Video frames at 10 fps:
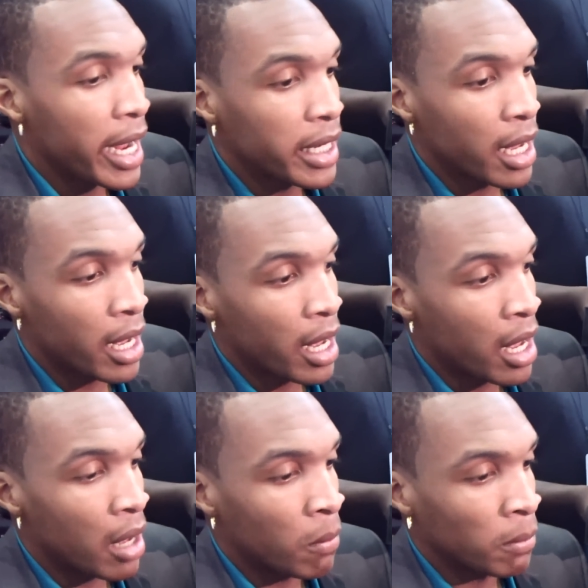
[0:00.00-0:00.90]
And
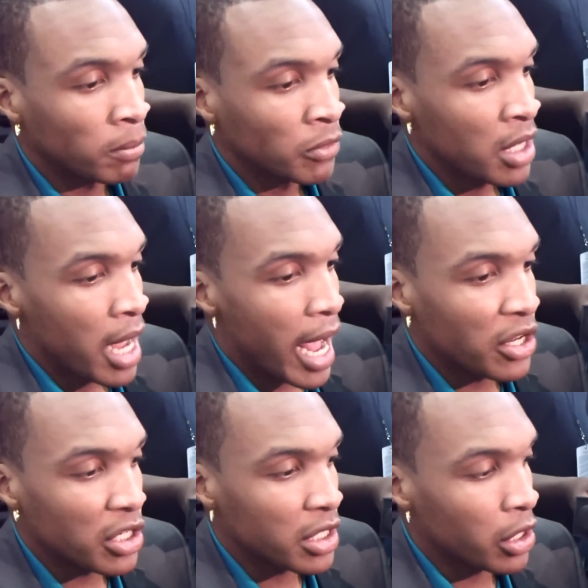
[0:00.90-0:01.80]

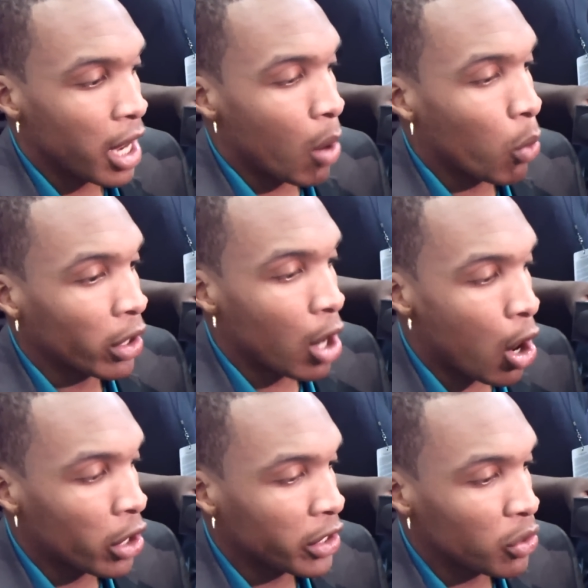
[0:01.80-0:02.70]
I work
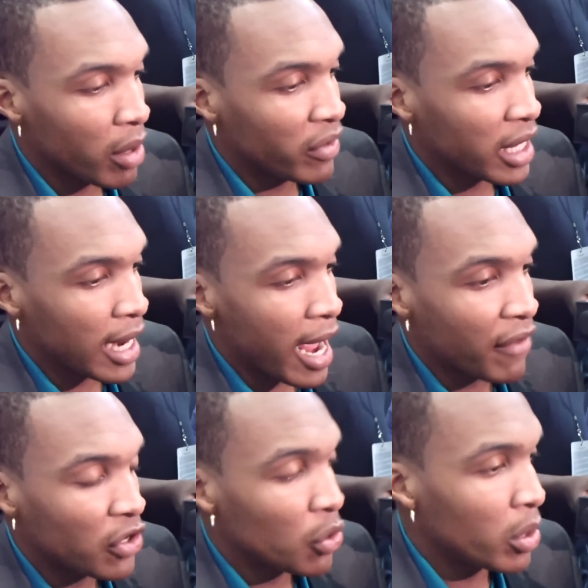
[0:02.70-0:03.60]
hard and do everything I
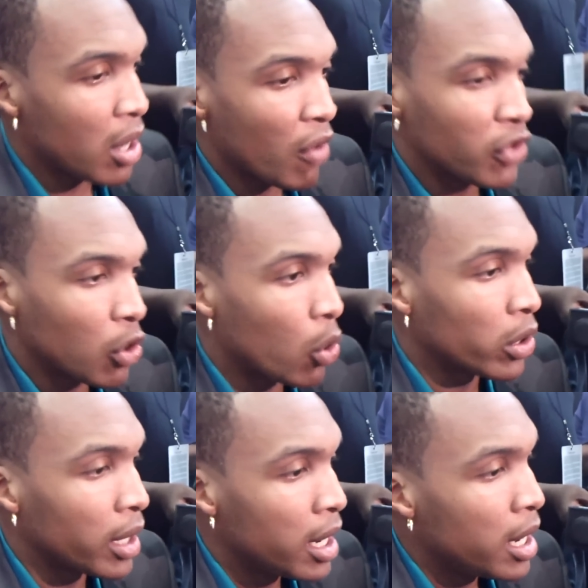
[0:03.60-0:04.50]
have to do, and off the
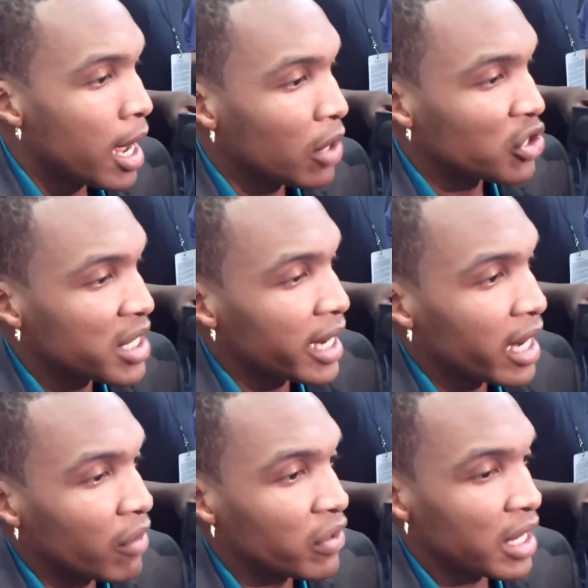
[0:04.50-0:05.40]
court, I'll just take
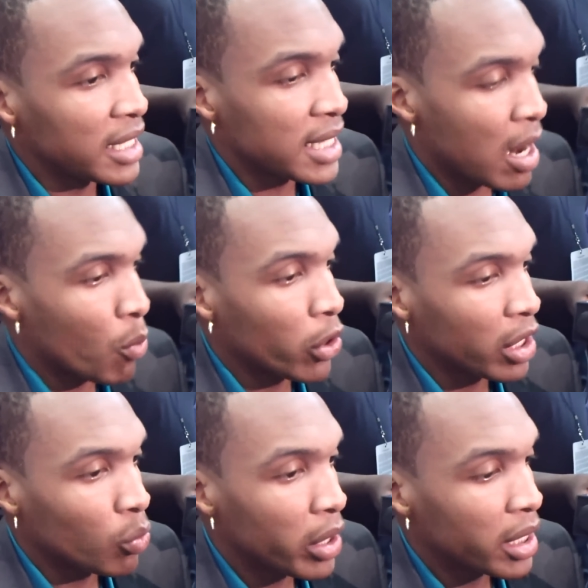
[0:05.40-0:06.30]
care of the things that I'm
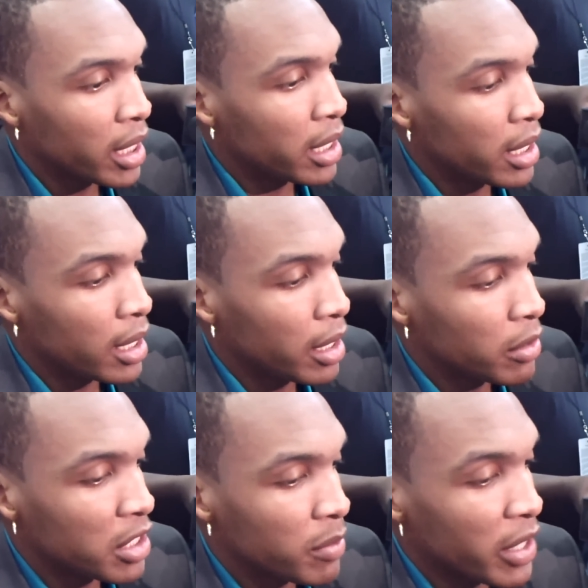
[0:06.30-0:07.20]
working with and
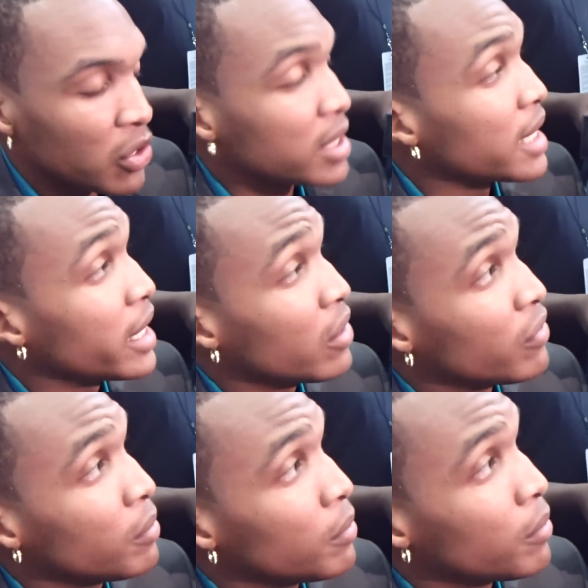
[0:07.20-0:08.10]
just make sure I take care of
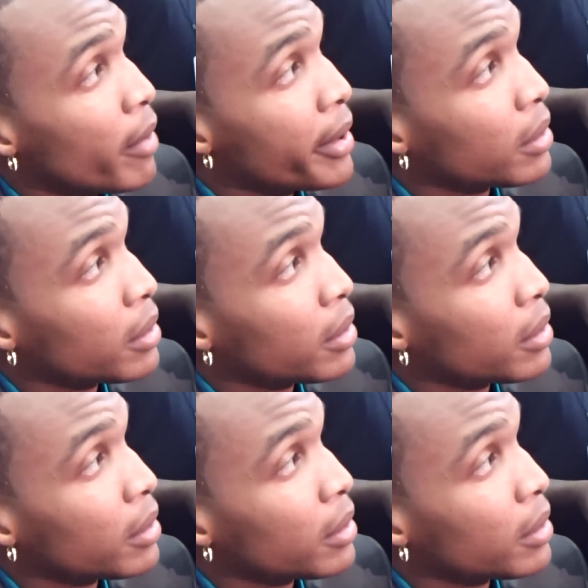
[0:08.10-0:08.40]
them.